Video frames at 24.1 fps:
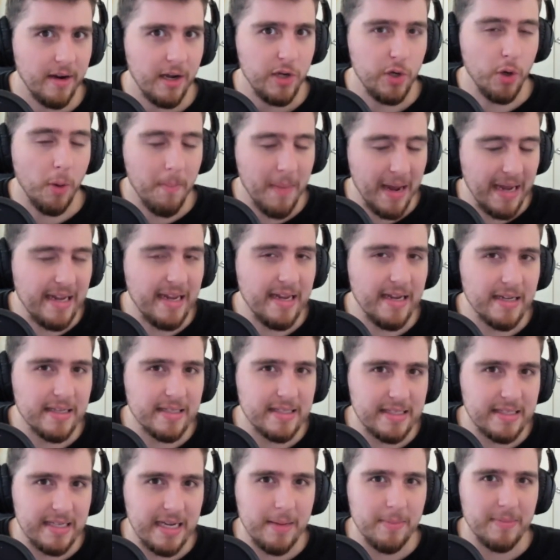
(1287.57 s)
You're making it
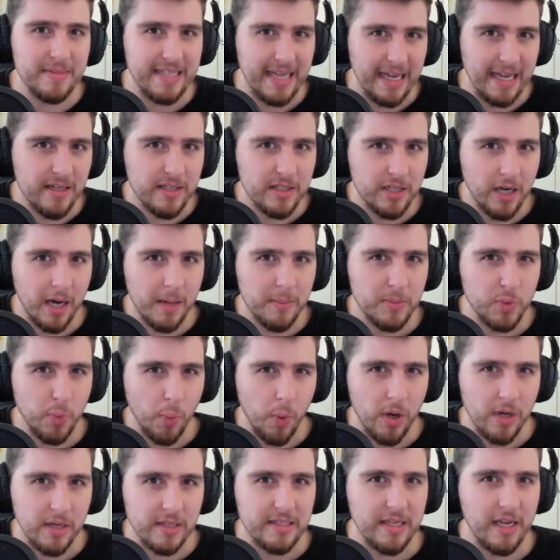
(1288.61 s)
seem 10 times
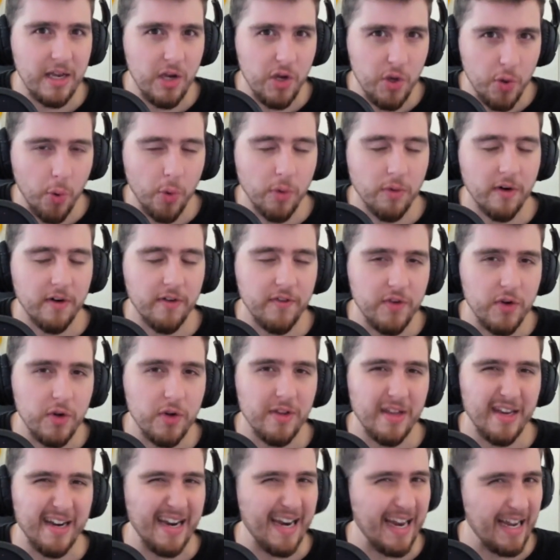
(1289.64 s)
worse in your review
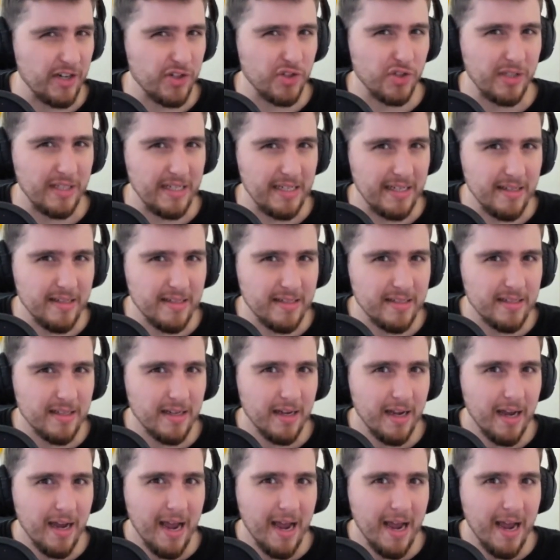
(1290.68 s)
than it actually is.